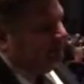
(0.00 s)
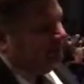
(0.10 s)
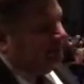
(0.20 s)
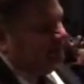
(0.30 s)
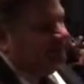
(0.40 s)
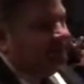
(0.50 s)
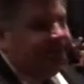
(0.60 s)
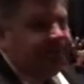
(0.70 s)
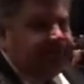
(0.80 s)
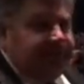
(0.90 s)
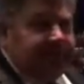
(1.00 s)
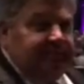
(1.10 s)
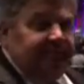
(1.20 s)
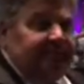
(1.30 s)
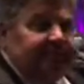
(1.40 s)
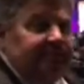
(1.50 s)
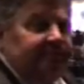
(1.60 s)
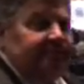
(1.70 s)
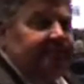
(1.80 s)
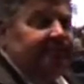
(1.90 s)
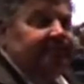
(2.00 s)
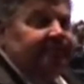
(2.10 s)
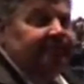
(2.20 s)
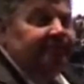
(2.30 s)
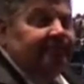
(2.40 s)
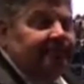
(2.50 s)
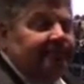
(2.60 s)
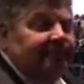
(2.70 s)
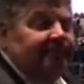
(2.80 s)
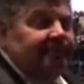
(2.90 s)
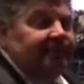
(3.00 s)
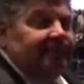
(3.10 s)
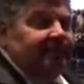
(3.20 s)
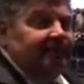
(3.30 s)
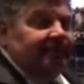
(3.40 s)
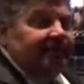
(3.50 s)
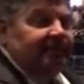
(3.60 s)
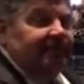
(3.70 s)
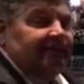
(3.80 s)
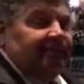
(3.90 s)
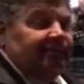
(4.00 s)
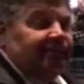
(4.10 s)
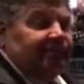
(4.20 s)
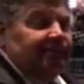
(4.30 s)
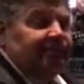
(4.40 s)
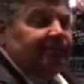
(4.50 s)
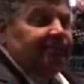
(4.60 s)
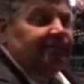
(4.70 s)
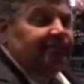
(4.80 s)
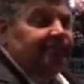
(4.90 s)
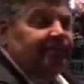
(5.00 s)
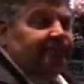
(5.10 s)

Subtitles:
The person shown says nothing.